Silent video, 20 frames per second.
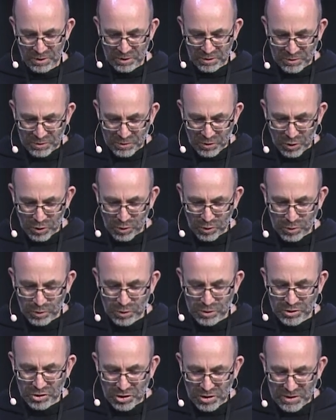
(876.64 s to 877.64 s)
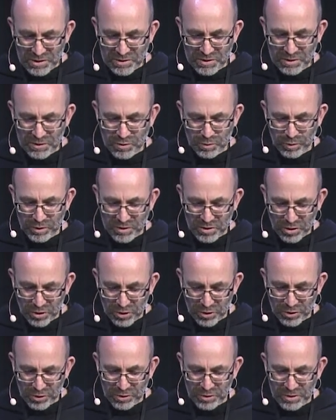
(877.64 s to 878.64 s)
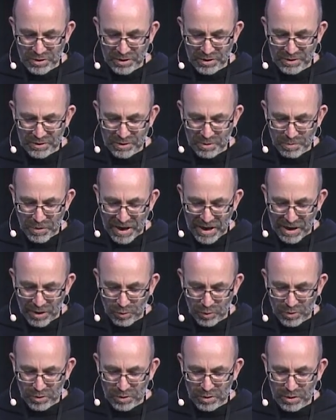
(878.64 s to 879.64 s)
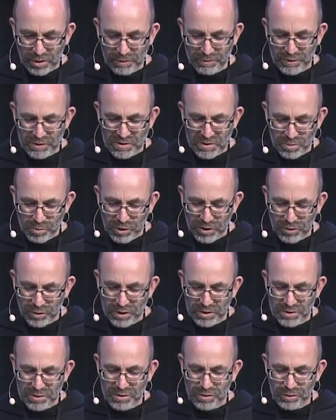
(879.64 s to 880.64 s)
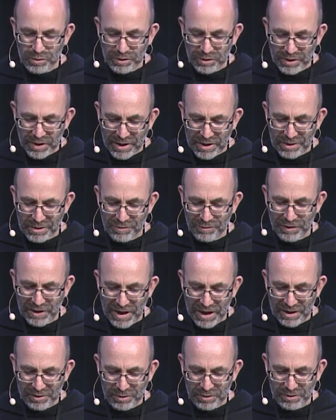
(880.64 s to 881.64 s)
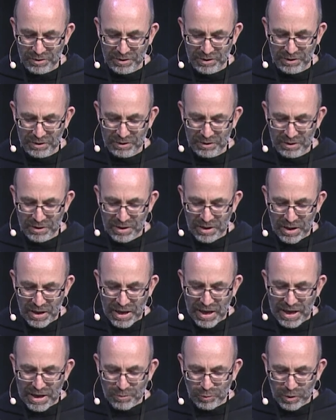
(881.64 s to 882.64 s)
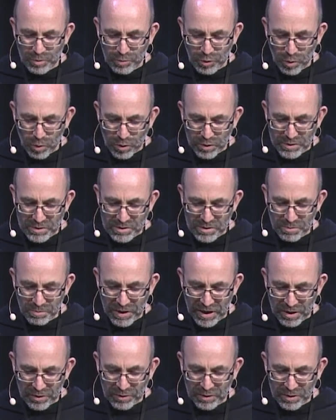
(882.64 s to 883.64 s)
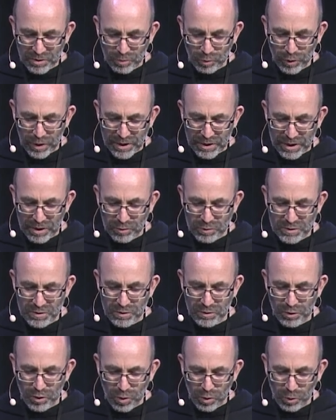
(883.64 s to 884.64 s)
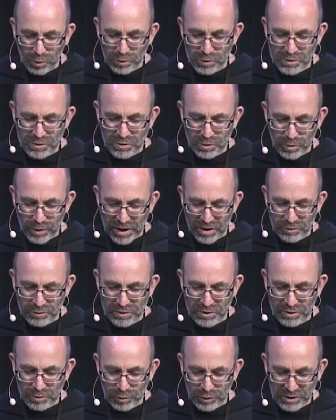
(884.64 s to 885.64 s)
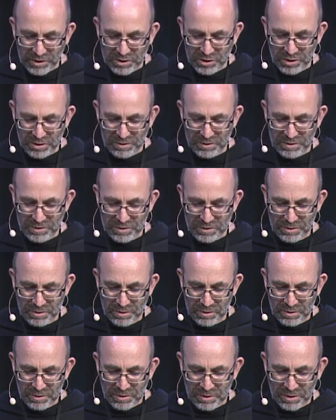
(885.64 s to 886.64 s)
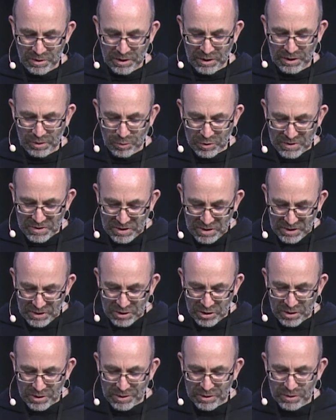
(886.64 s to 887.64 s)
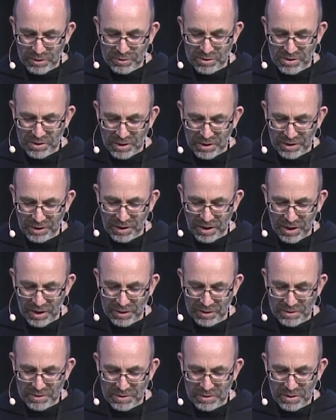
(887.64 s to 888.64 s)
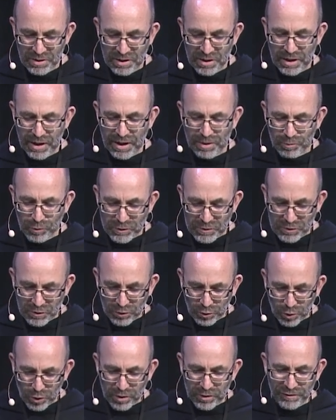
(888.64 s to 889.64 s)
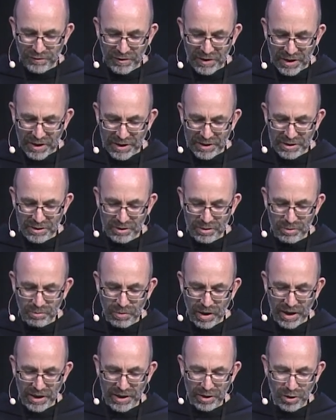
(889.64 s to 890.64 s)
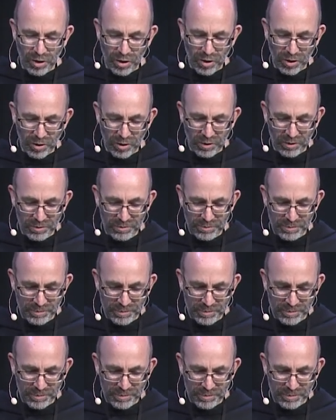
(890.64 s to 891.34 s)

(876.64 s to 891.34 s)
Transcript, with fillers: So Jesus returned in the power of the Spirit to the land of Galilee, and reports about him went out to the whole surrounding regions. He was teaching in their synagogues and was glorified by all.